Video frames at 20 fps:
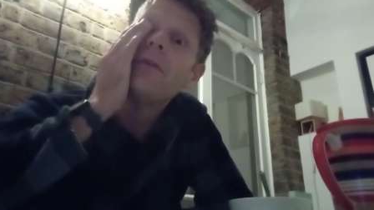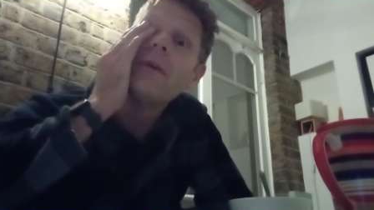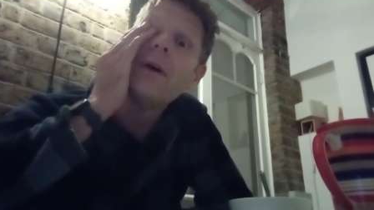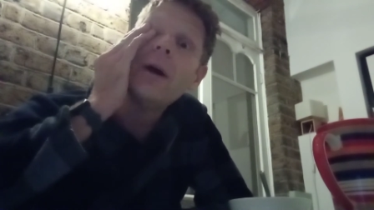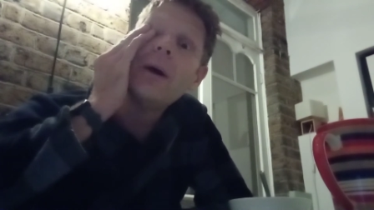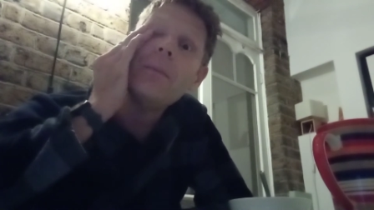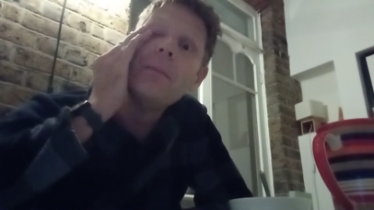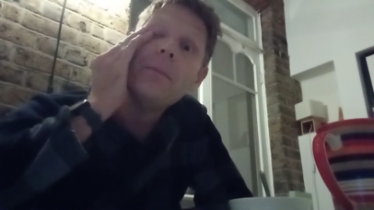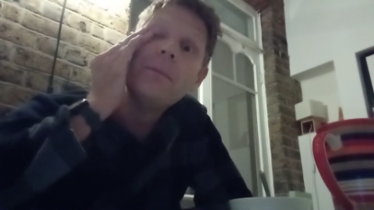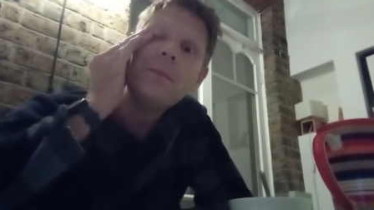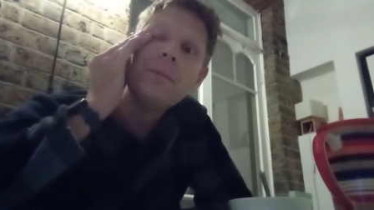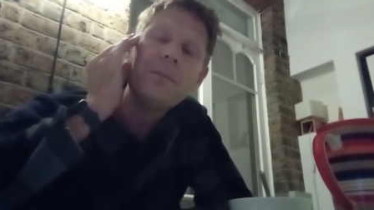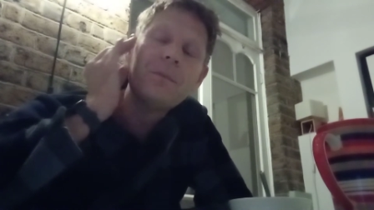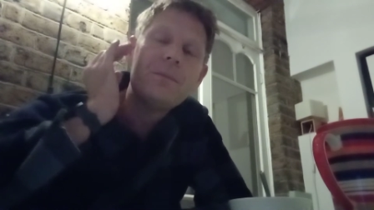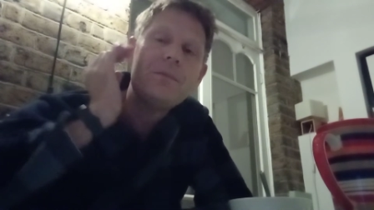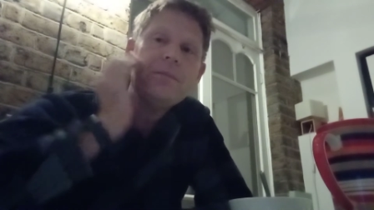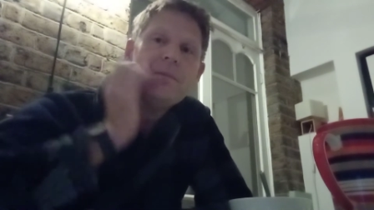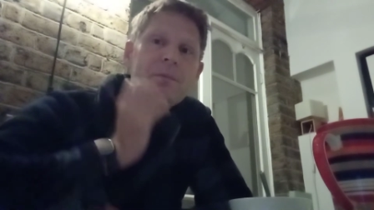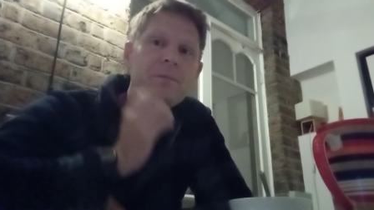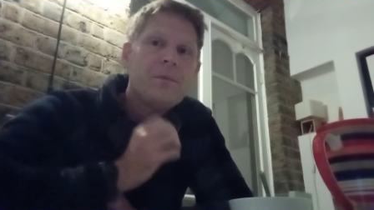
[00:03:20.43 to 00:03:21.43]
um,
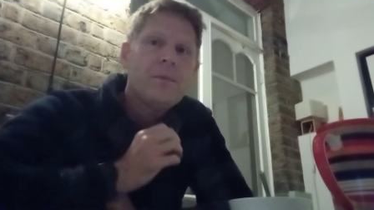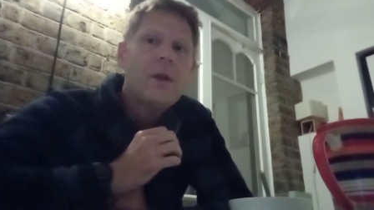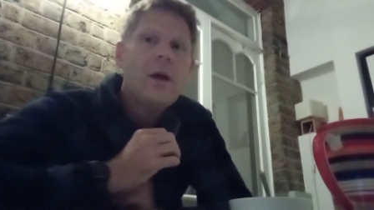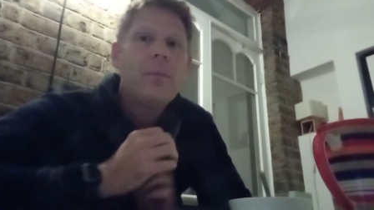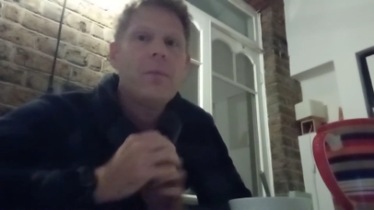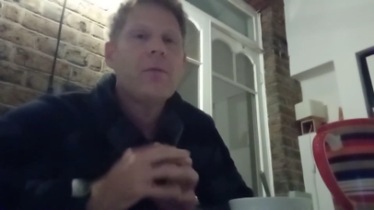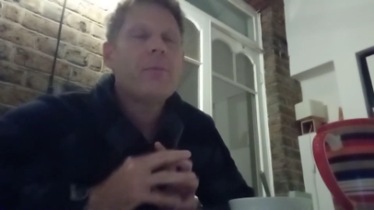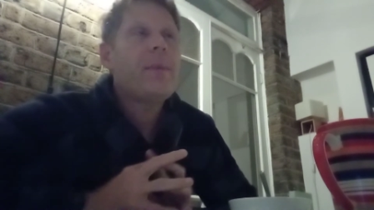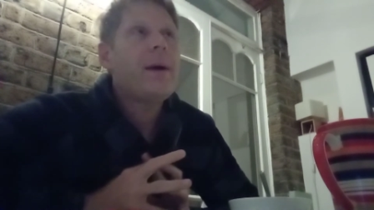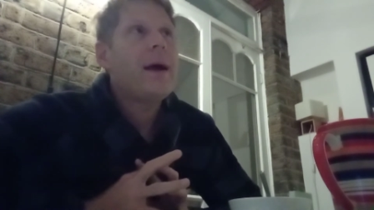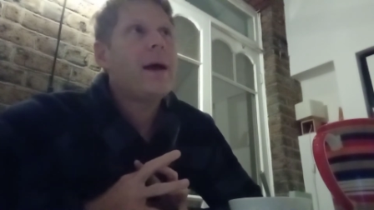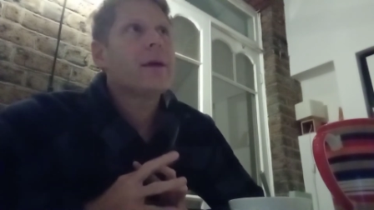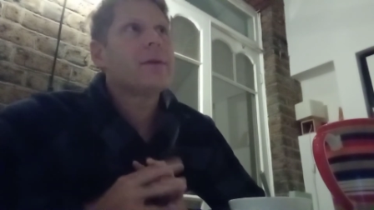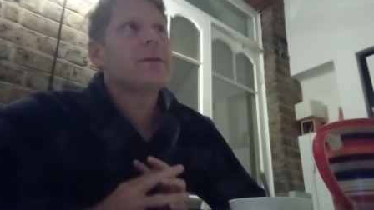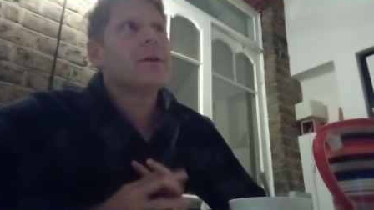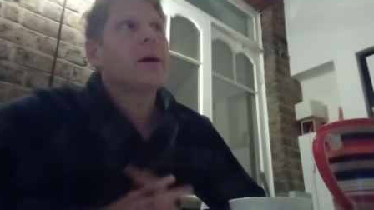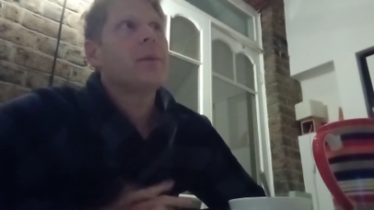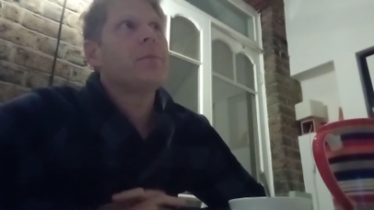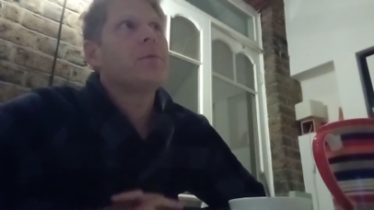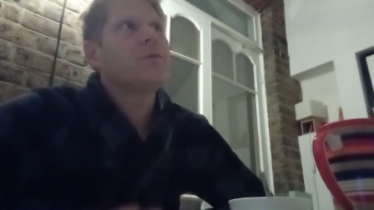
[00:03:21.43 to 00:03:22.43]
a couple of bags
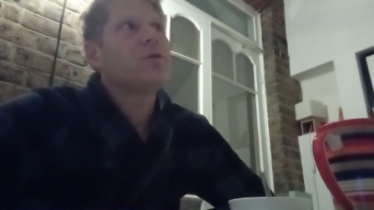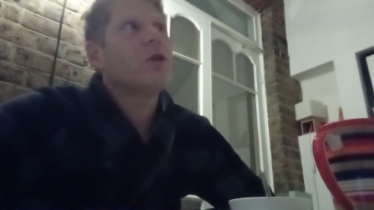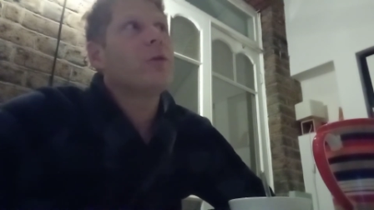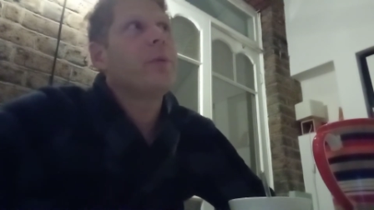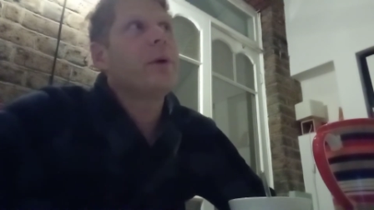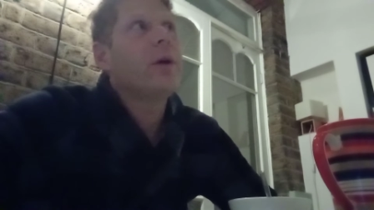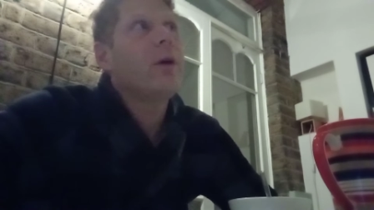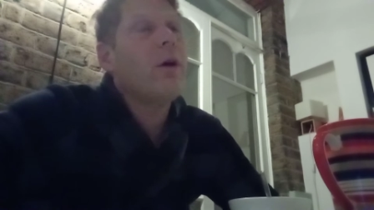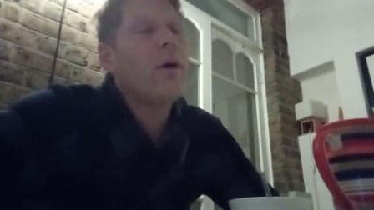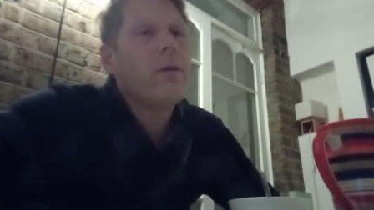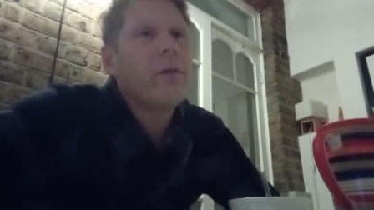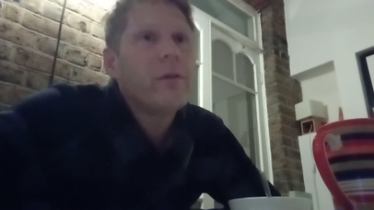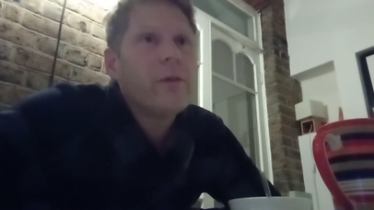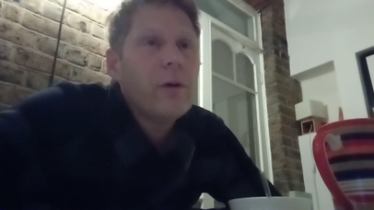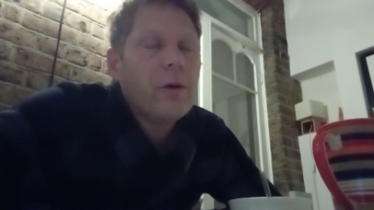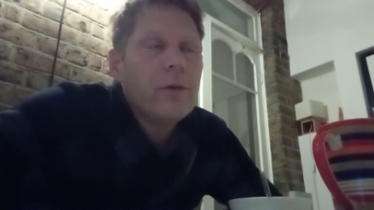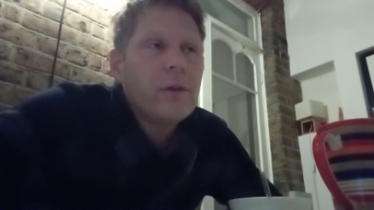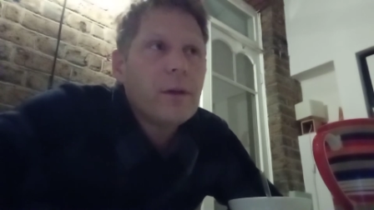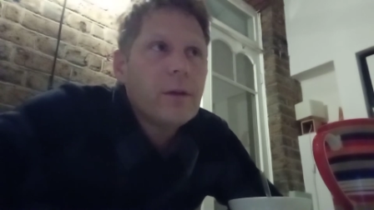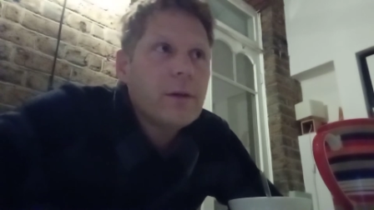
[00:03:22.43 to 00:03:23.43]
that I'm dropping off
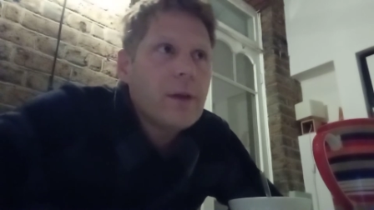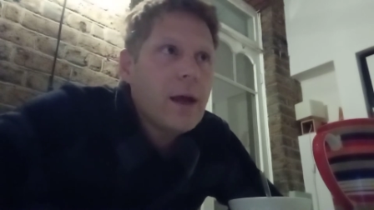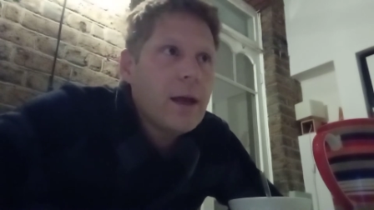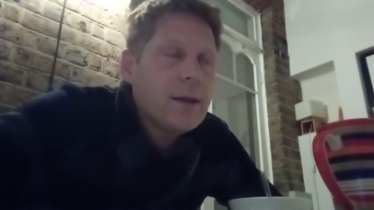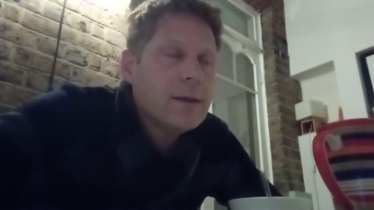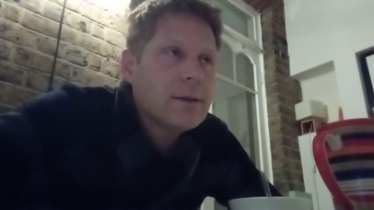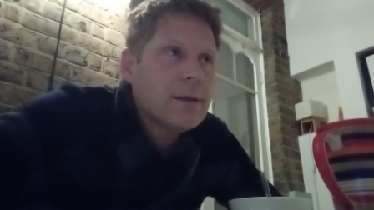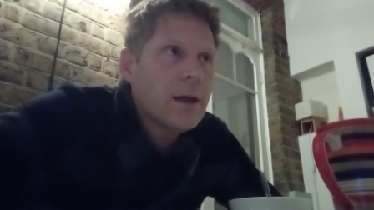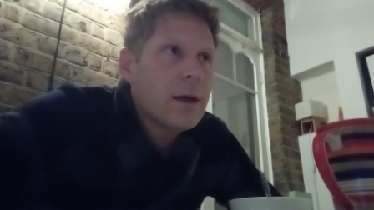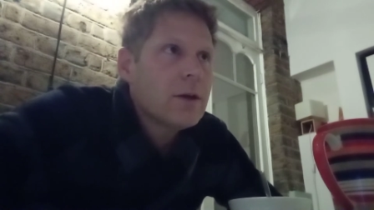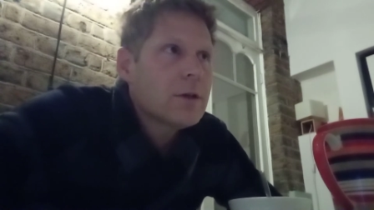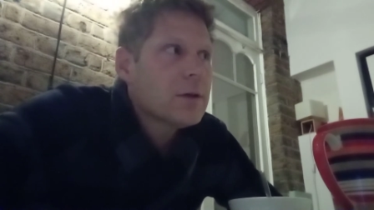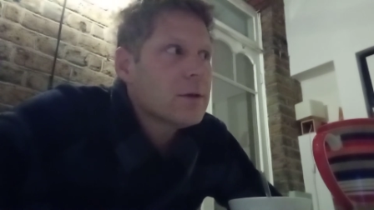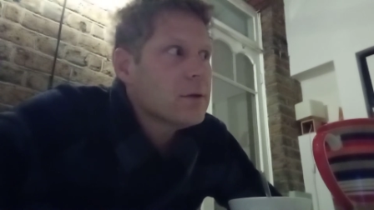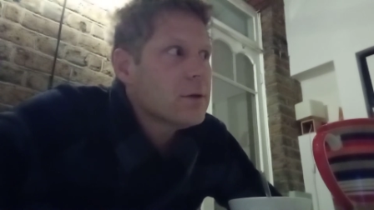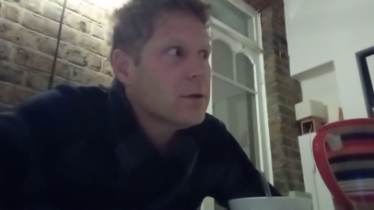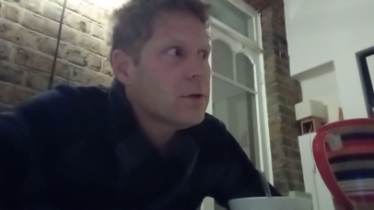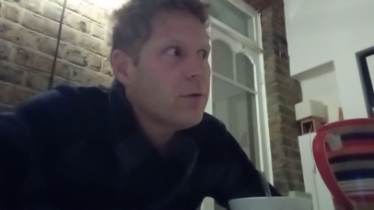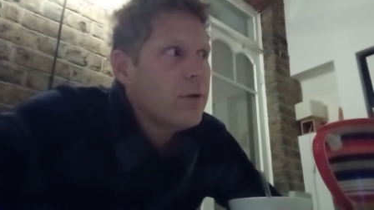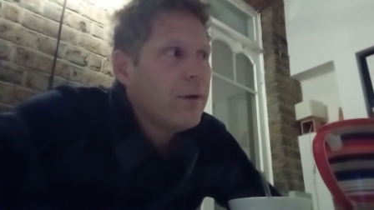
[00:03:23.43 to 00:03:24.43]
on aid
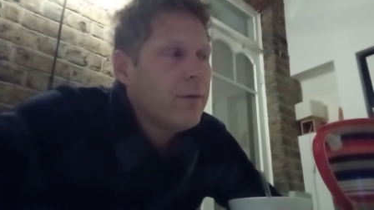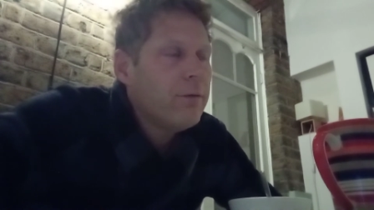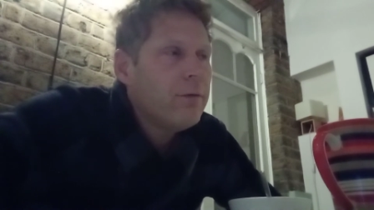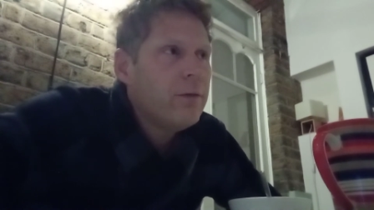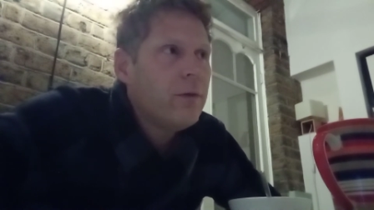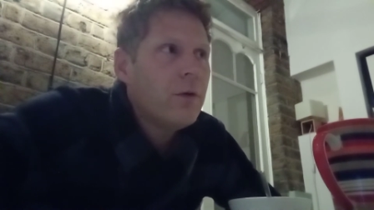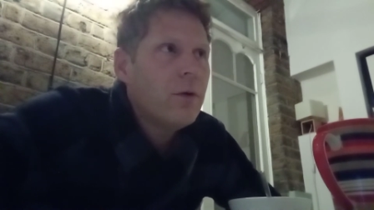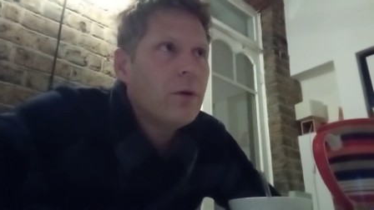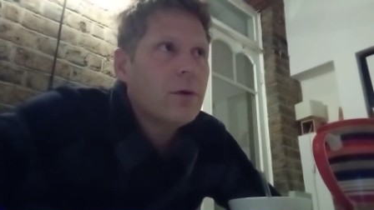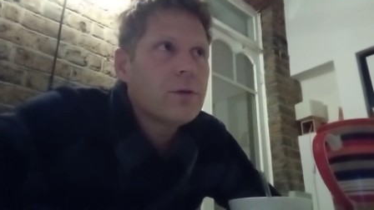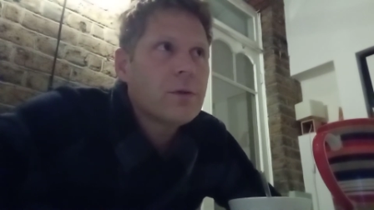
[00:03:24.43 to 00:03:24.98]
stations three and four.